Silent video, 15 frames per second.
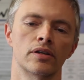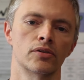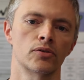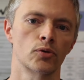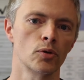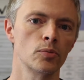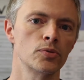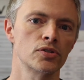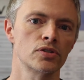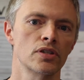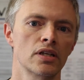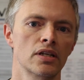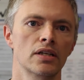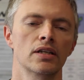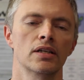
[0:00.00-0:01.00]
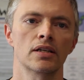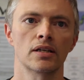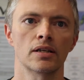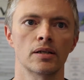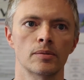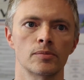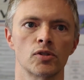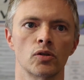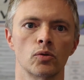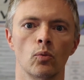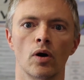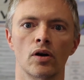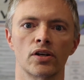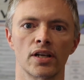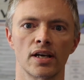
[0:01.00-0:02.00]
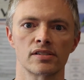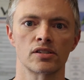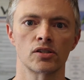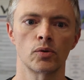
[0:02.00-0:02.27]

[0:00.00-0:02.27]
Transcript: in groups, so that one could ask the